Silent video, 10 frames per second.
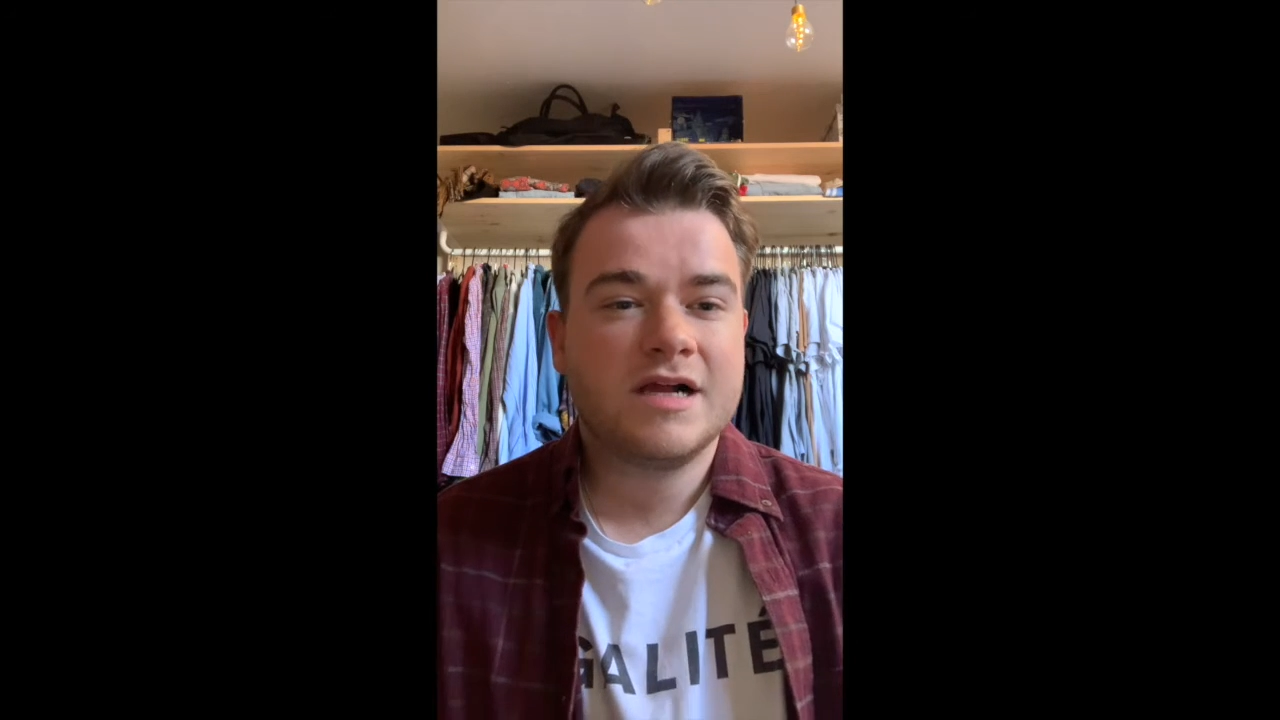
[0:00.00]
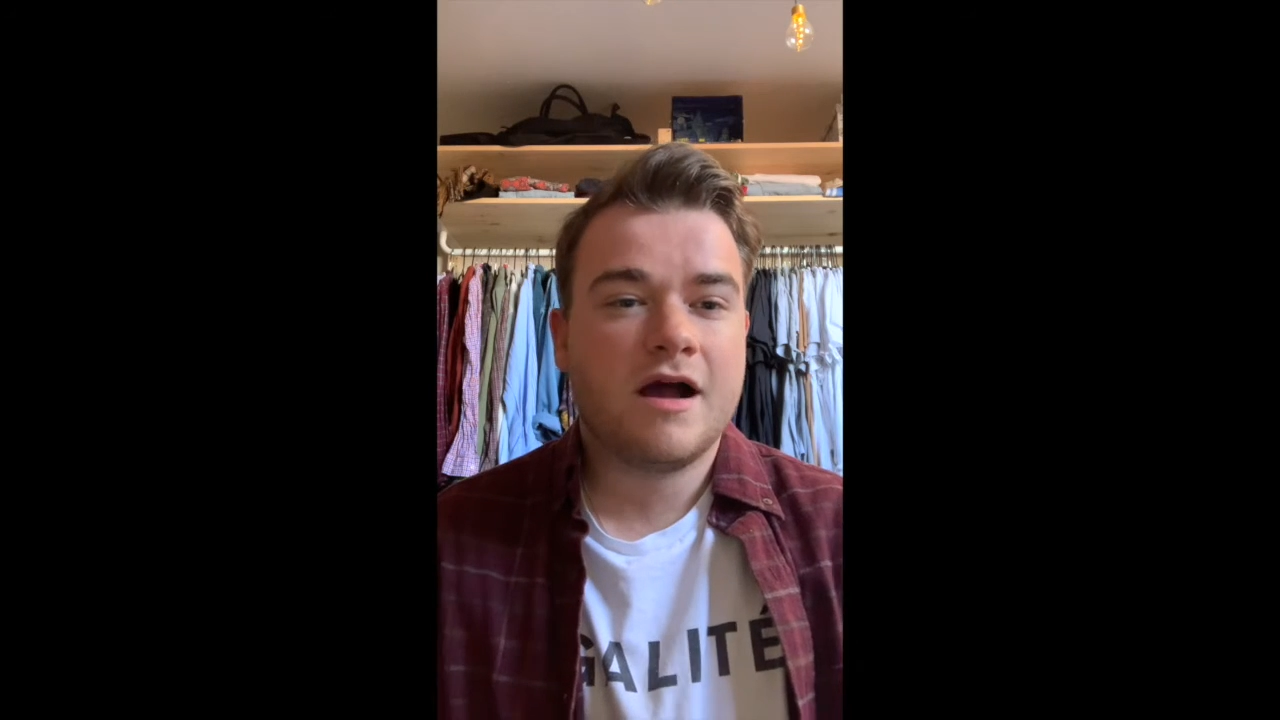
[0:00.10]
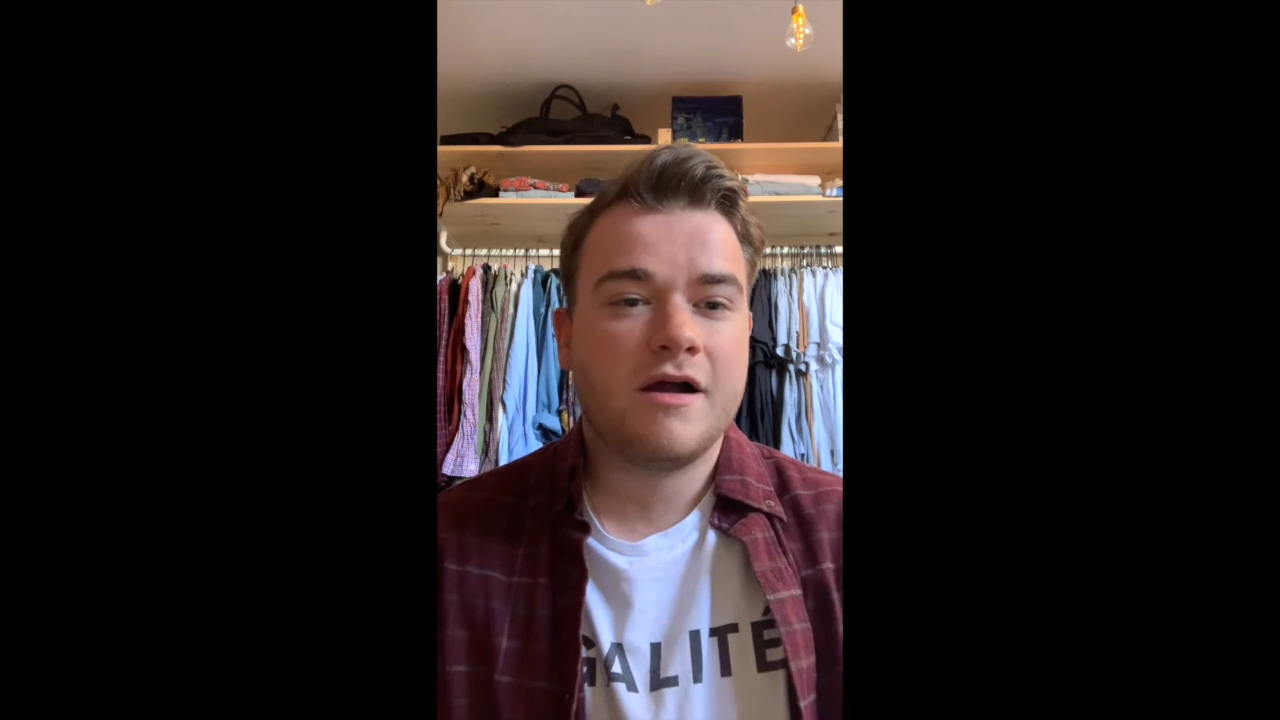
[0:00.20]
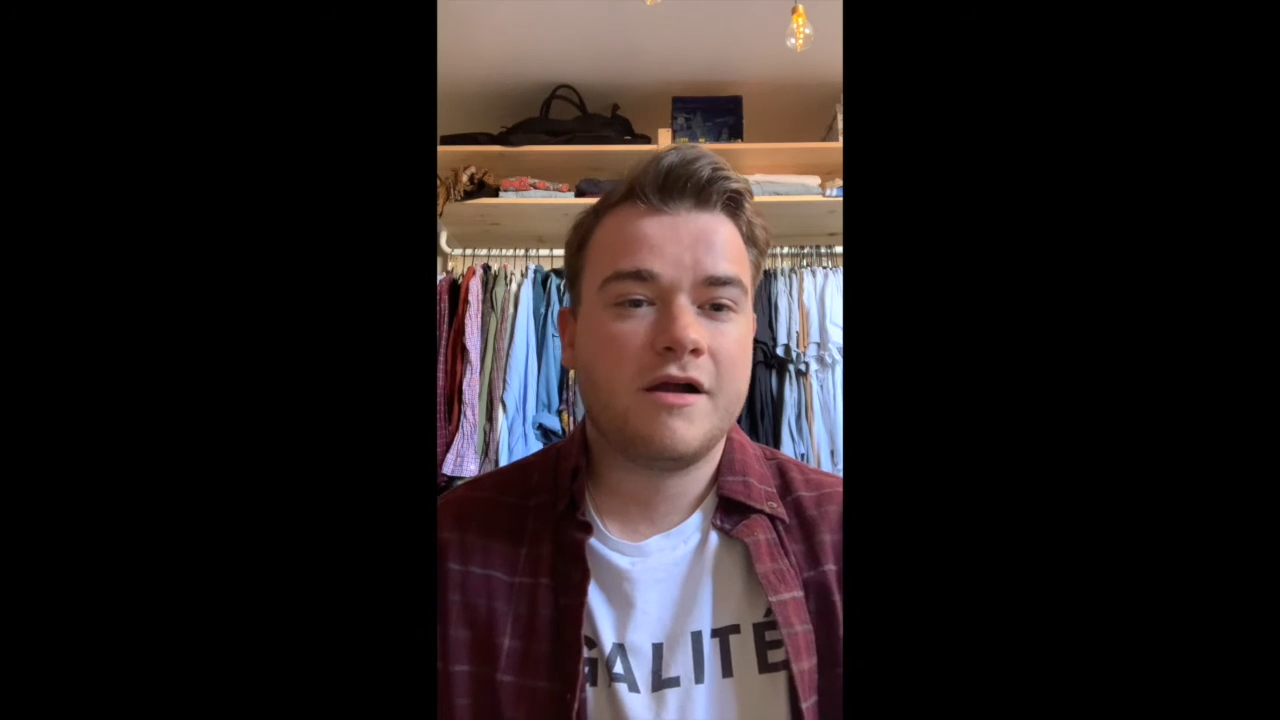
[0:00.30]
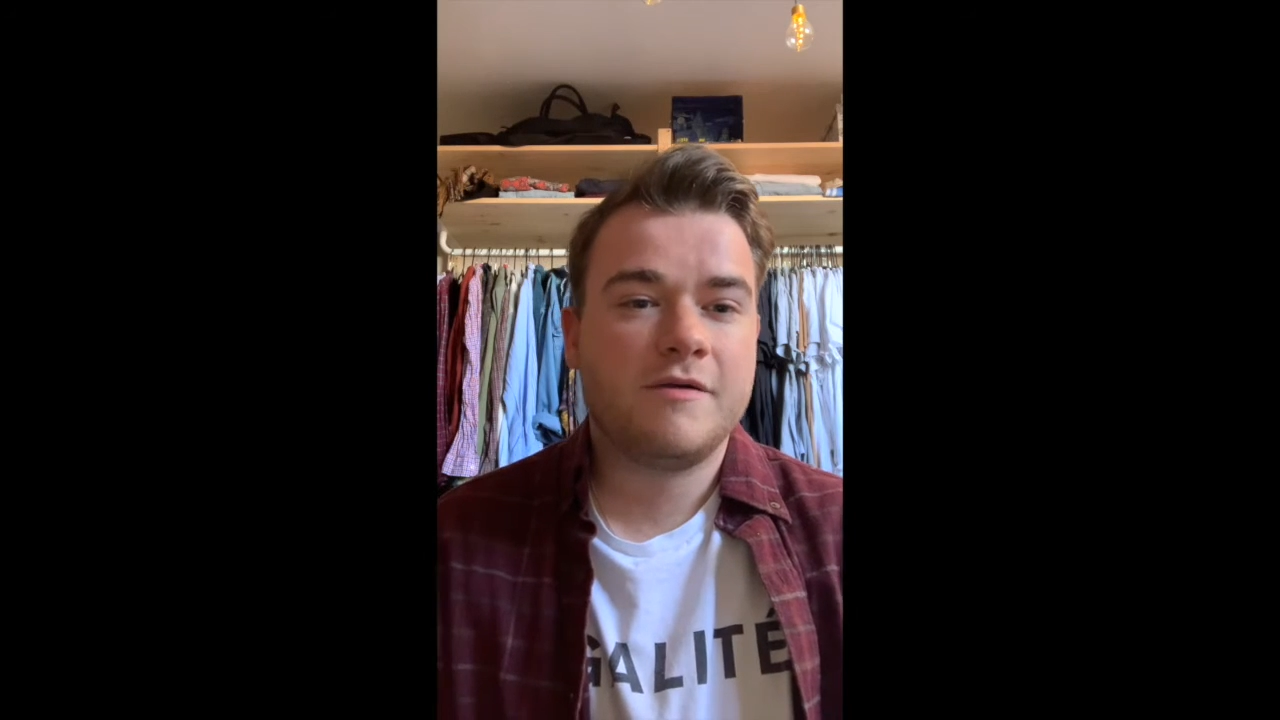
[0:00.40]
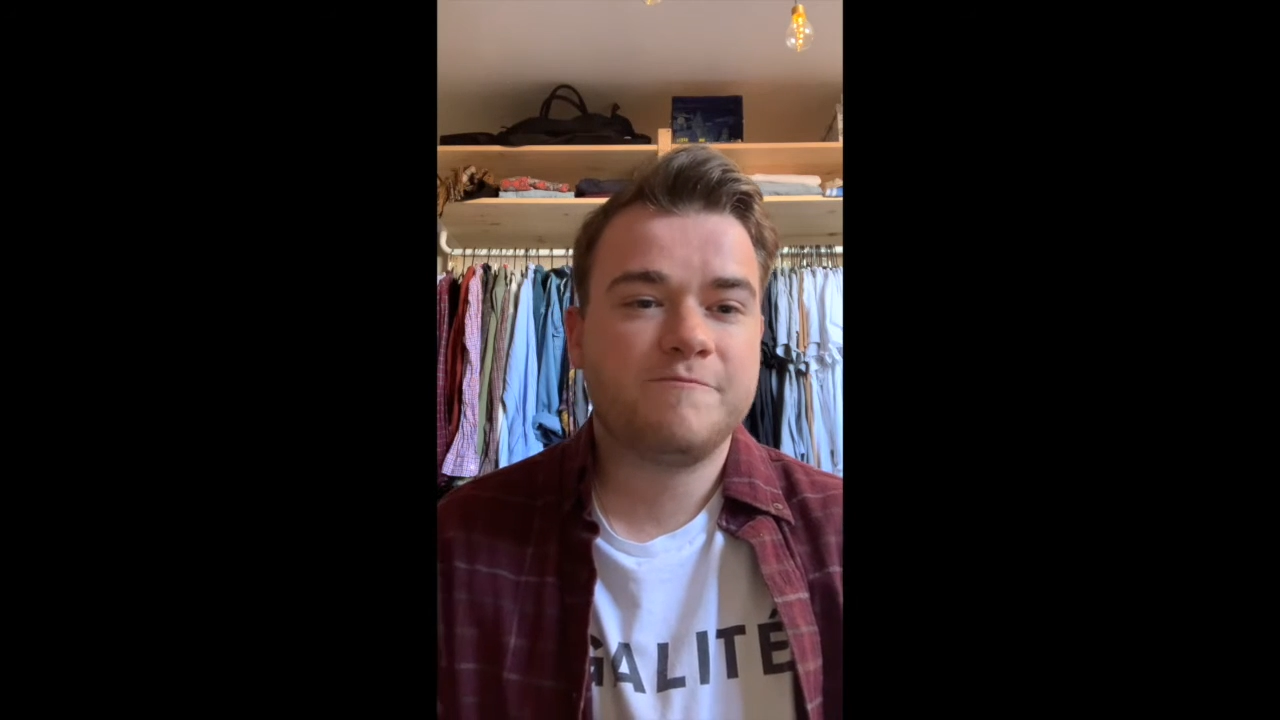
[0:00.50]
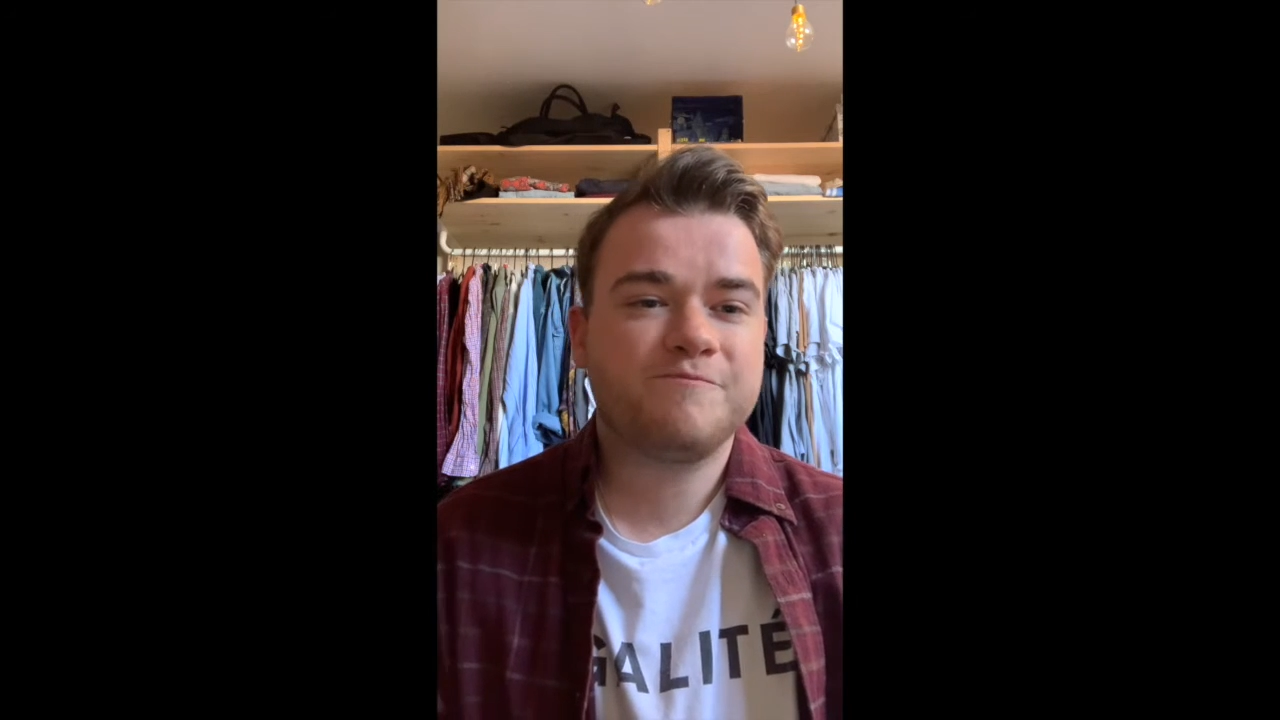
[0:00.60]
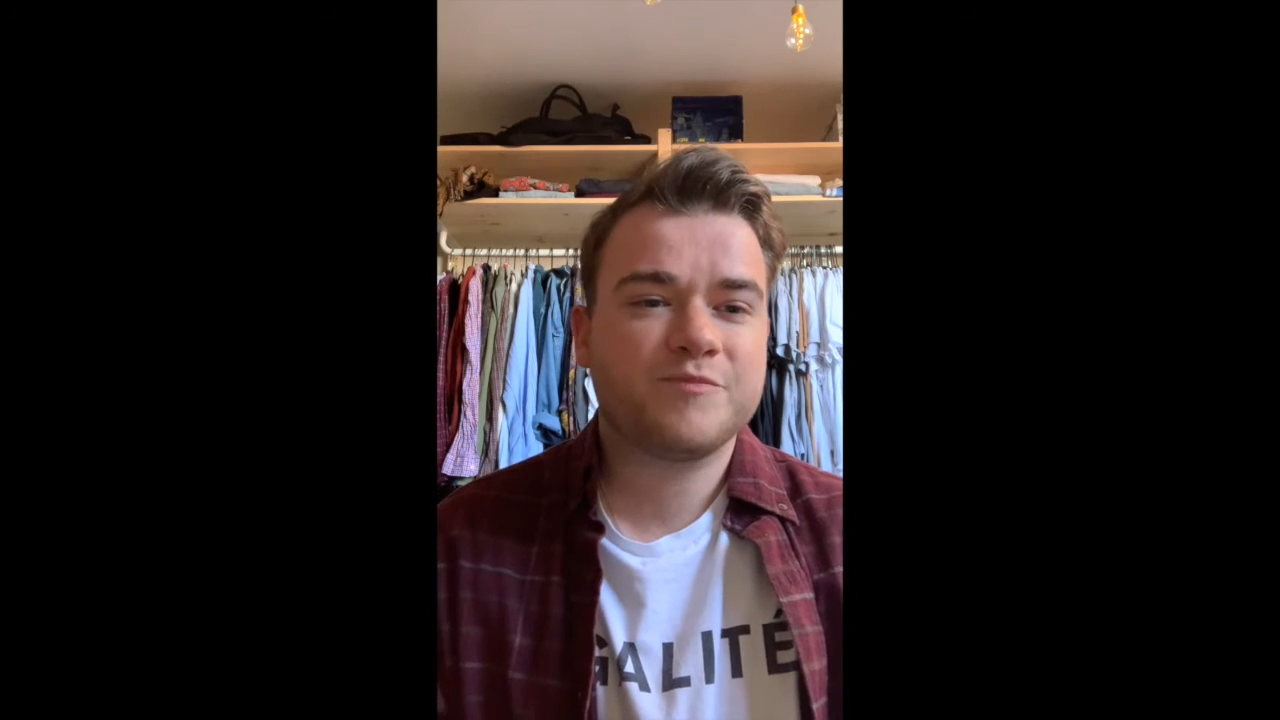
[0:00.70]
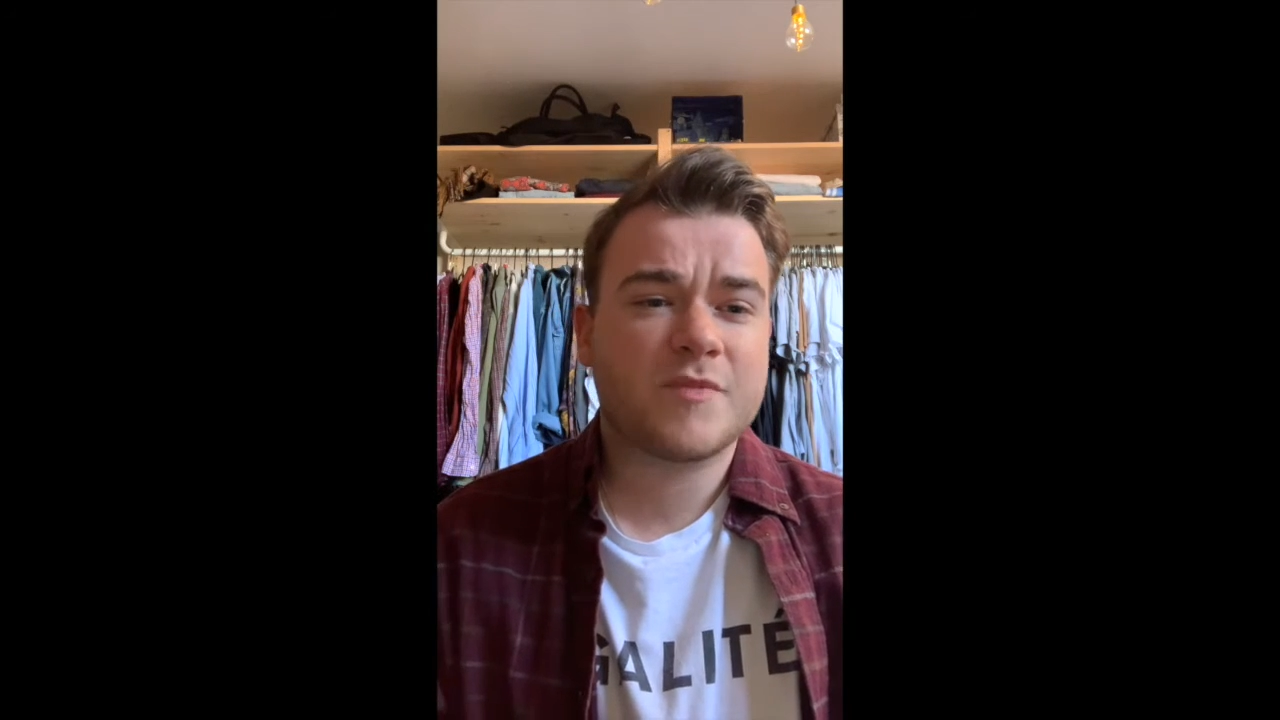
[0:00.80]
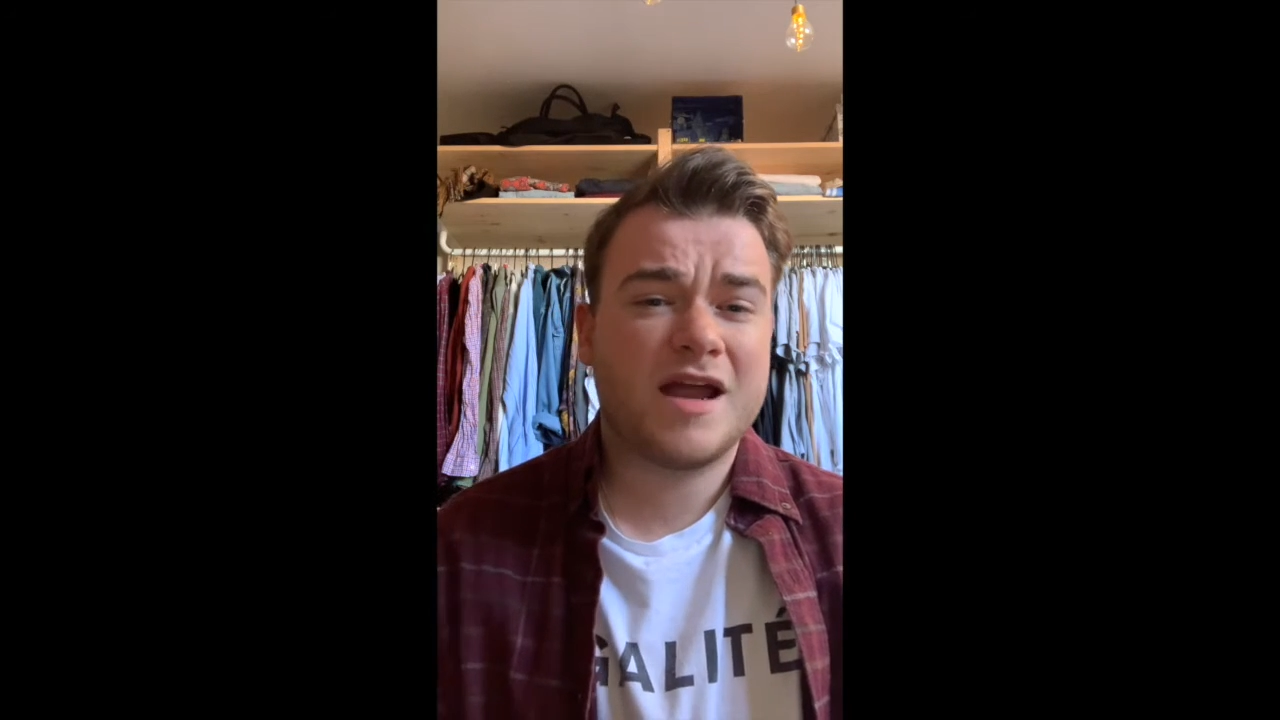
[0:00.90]
And
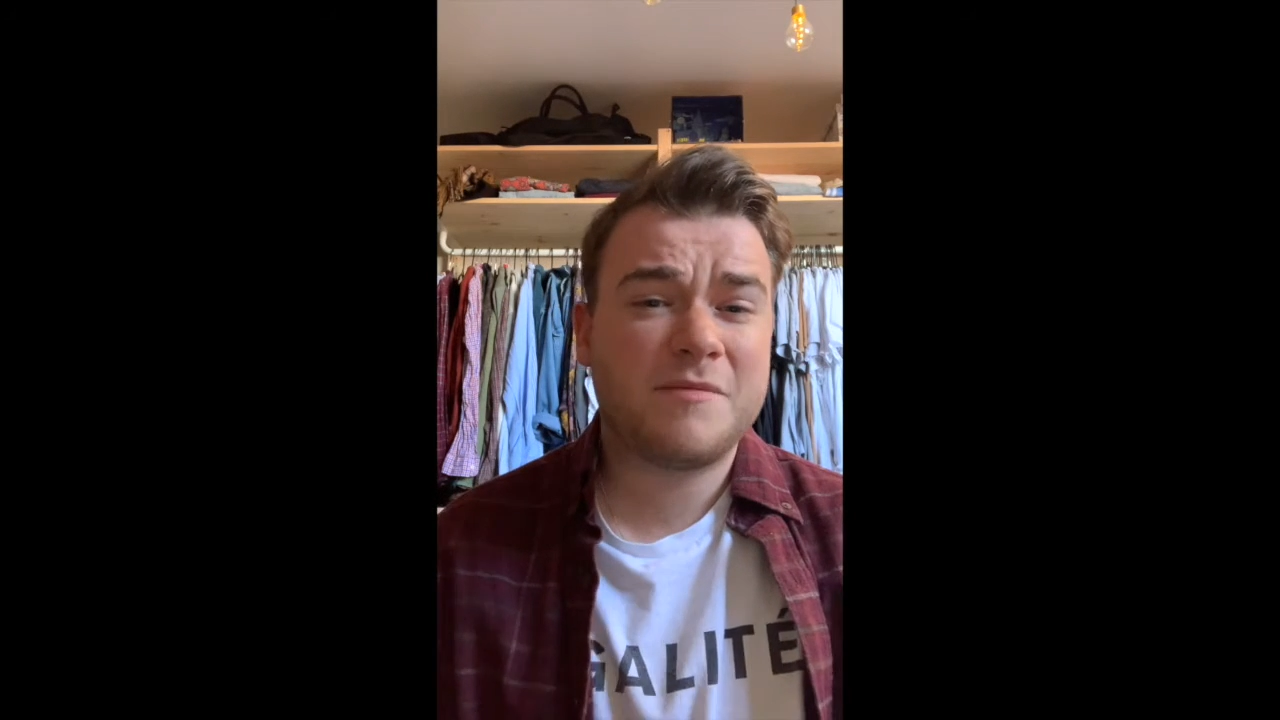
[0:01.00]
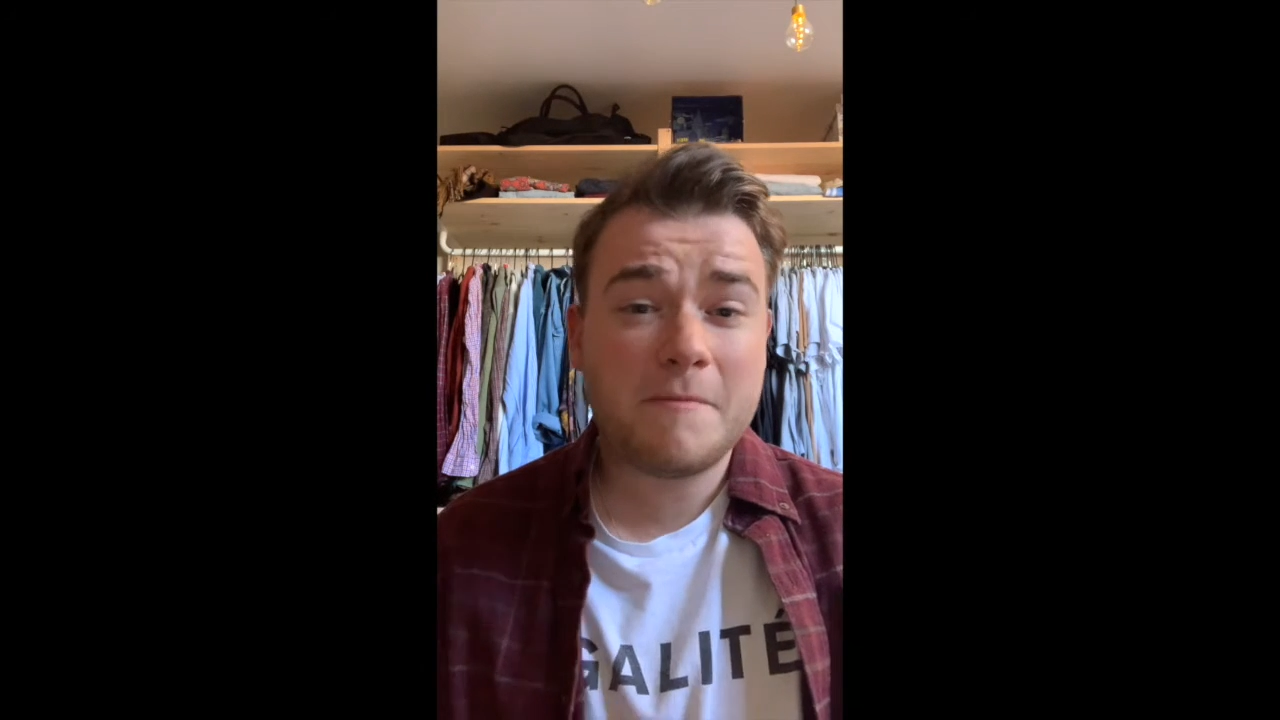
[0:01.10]
I'm